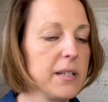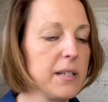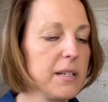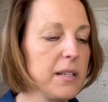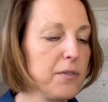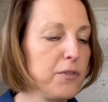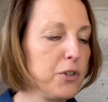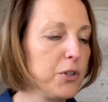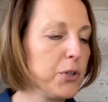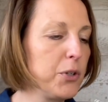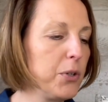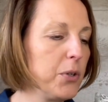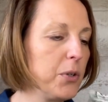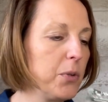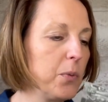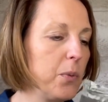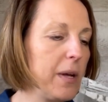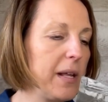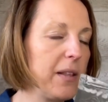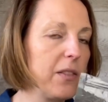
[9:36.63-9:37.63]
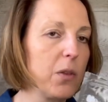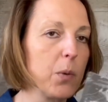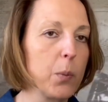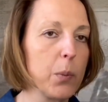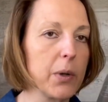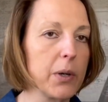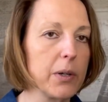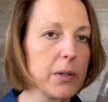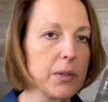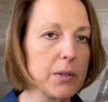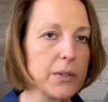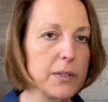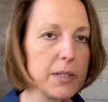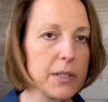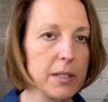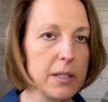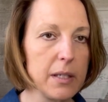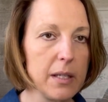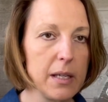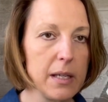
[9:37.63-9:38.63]
If you're new, what in the world
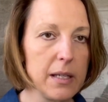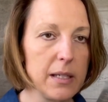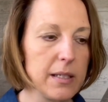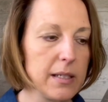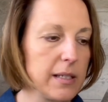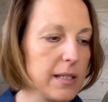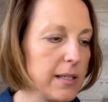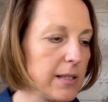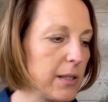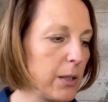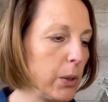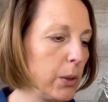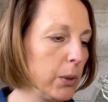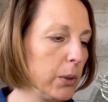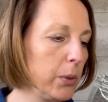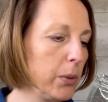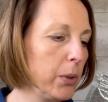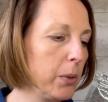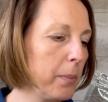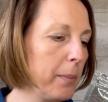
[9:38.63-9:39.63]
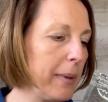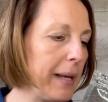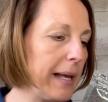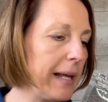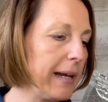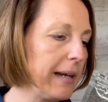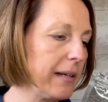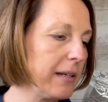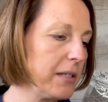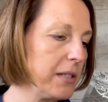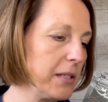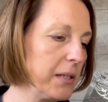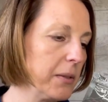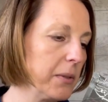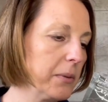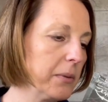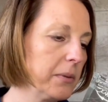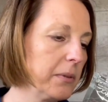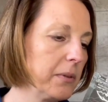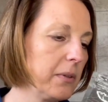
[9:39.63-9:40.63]
does glucomannan
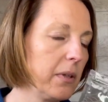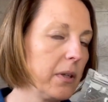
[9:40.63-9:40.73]
do?